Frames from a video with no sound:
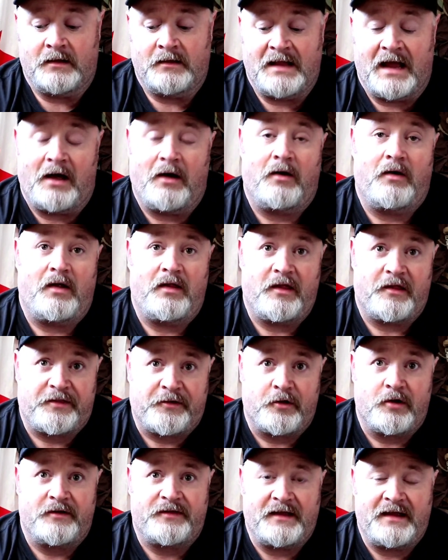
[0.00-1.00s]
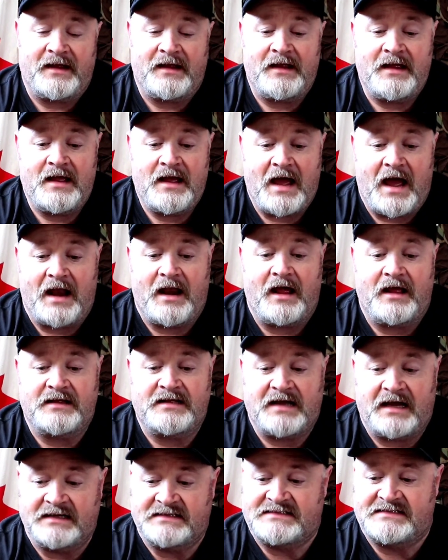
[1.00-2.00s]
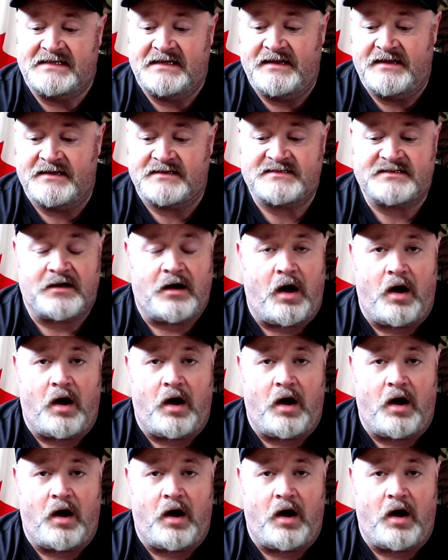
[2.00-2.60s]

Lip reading: Now, the third thing, and I see this